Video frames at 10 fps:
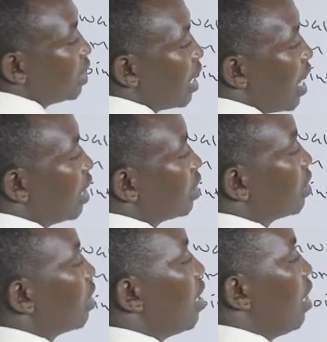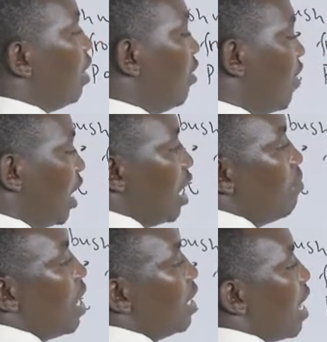is x,
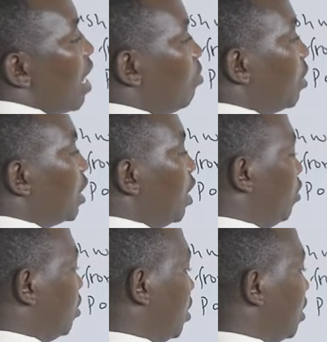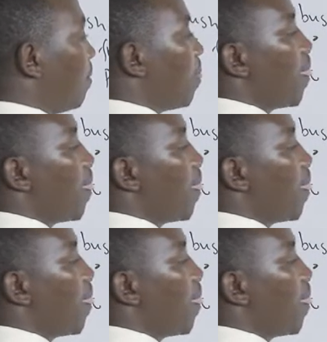divided by the hypotenuse,